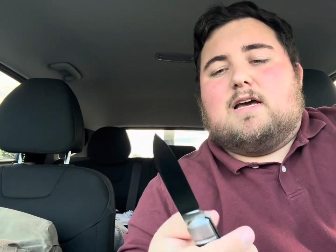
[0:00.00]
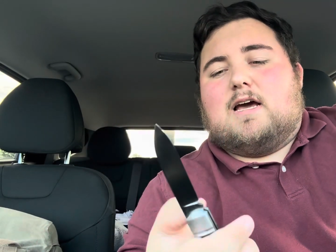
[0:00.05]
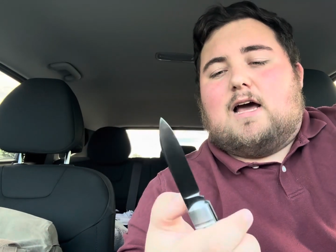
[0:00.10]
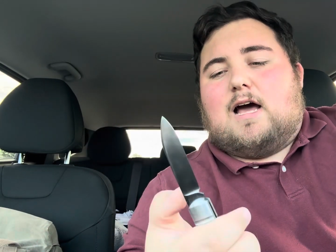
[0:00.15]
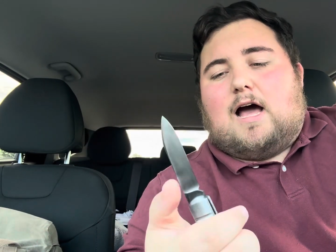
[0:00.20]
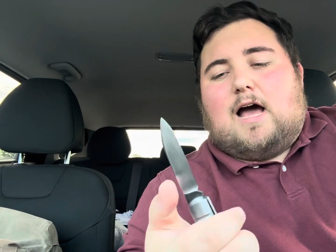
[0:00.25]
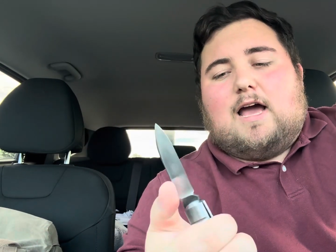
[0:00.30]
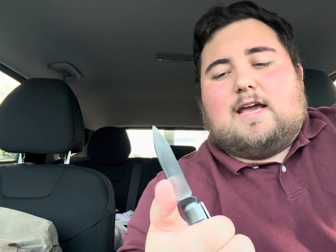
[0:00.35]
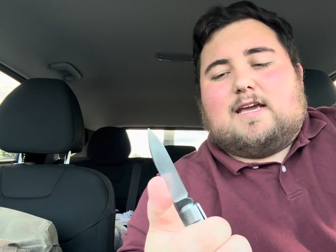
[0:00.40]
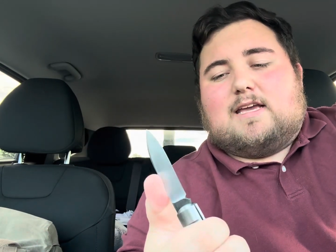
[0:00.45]

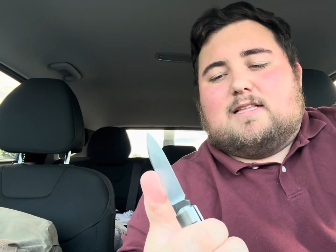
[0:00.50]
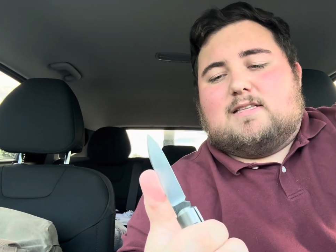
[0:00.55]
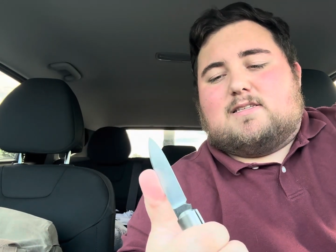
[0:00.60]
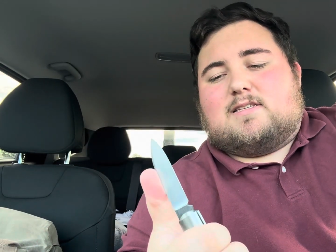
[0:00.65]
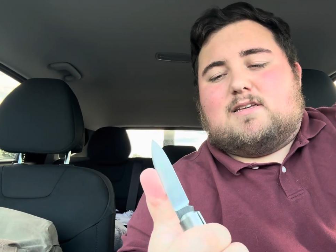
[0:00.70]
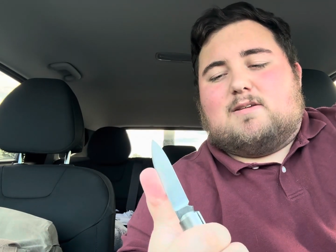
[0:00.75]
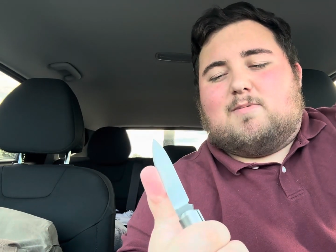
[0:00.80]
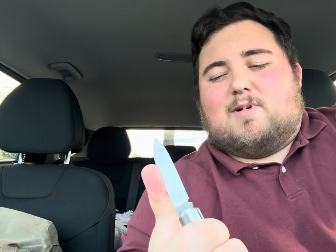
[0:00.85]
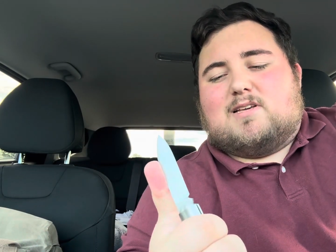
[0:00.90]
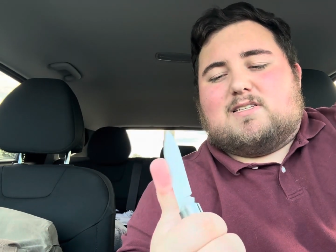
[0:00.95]
I can
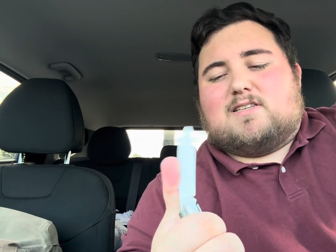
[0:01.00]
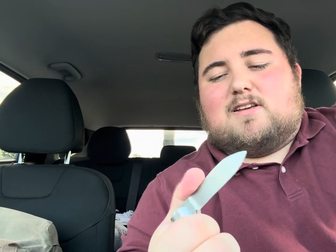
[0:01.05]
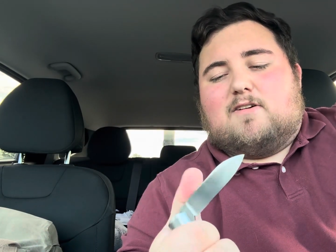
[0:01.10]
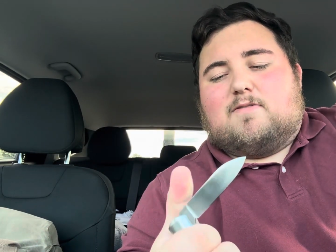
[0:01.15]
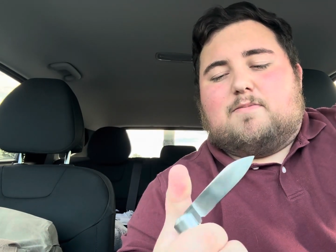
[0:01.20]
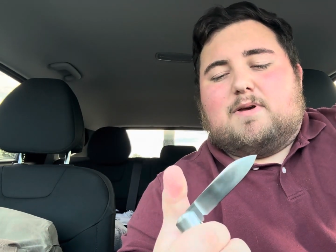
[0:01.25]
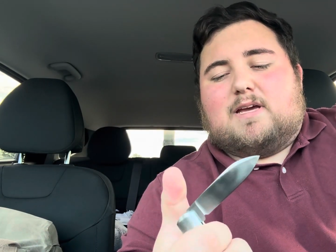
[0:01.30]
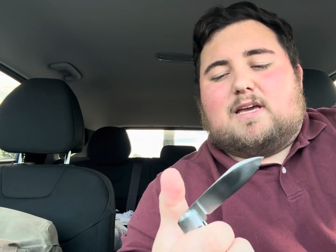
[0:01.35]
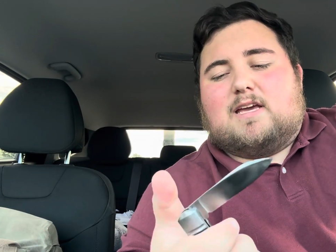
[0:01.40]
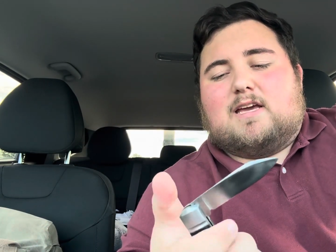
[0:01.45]
see myself
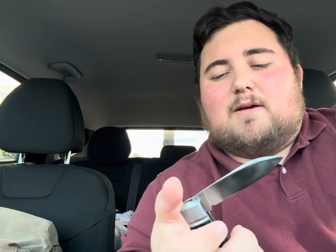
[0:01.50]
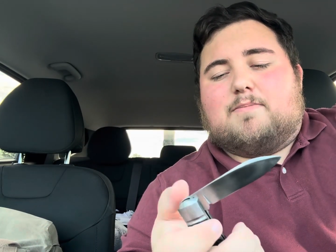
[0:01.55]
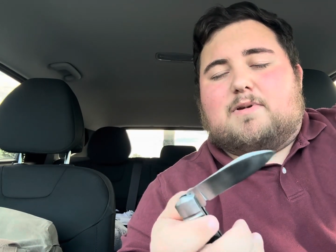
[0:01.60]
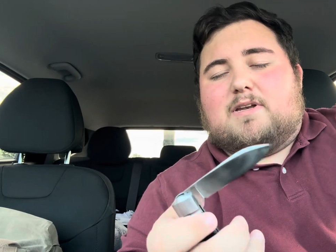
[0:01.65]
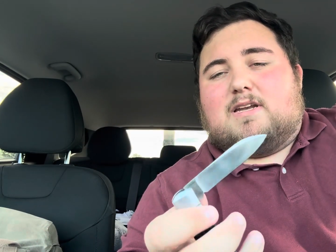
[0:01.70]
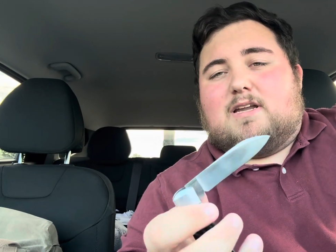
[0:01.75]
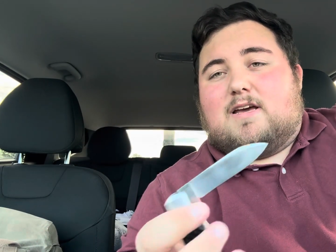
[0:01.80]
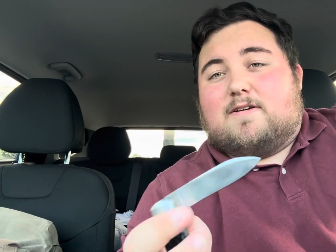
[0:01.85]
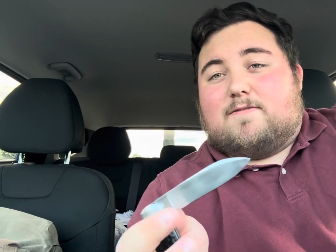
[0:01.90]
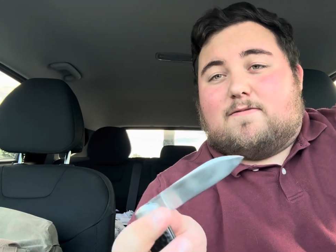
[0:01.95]
picking up a
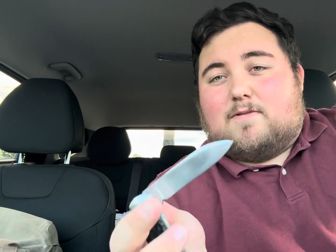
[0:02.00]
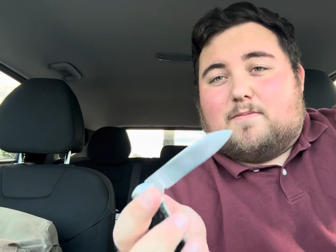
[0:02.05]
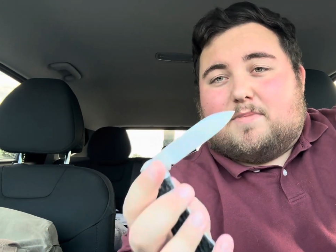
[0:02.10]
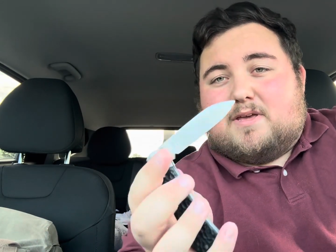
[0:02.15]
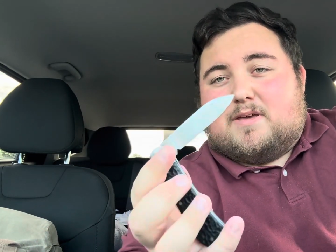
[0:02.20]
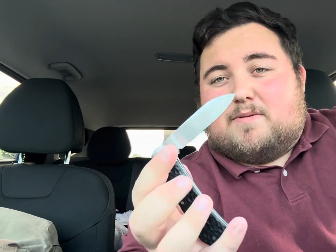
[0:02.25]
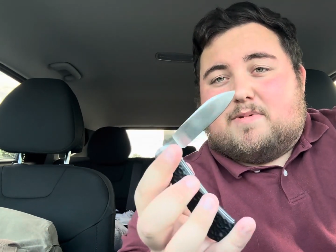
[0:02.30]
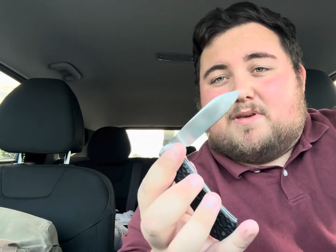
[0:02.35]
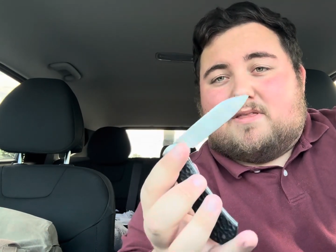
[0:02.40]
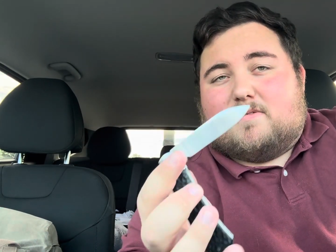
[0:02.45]
knife from
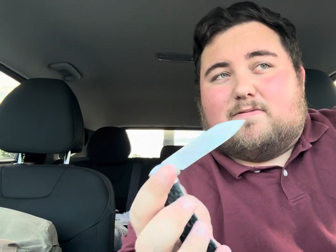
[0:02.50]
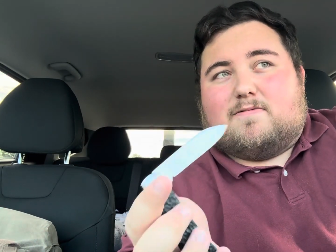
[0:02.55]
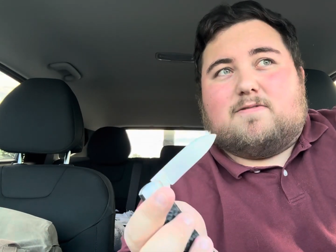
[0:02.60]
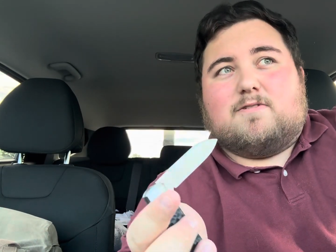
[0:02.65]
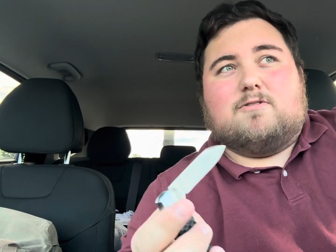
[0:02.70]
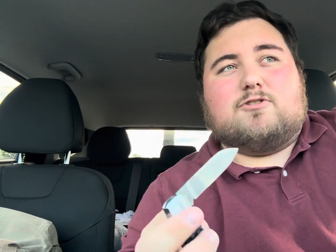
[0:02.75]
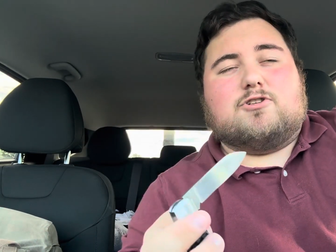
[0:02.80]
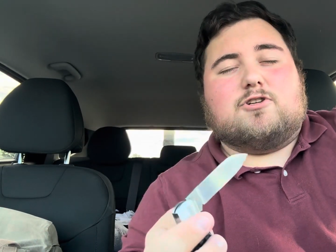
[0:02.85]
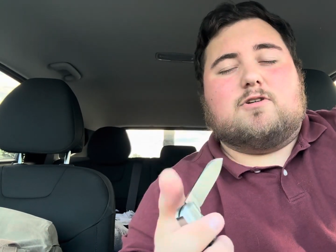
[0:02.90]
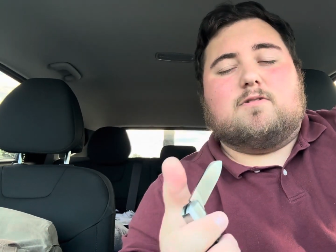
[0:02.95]
him in the
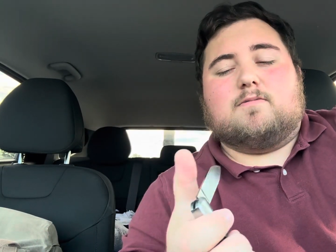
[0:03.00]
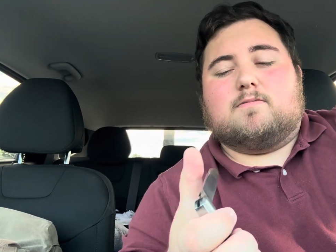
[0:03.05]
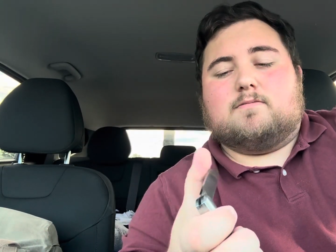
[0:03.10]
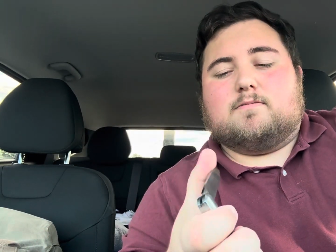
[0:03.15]
future.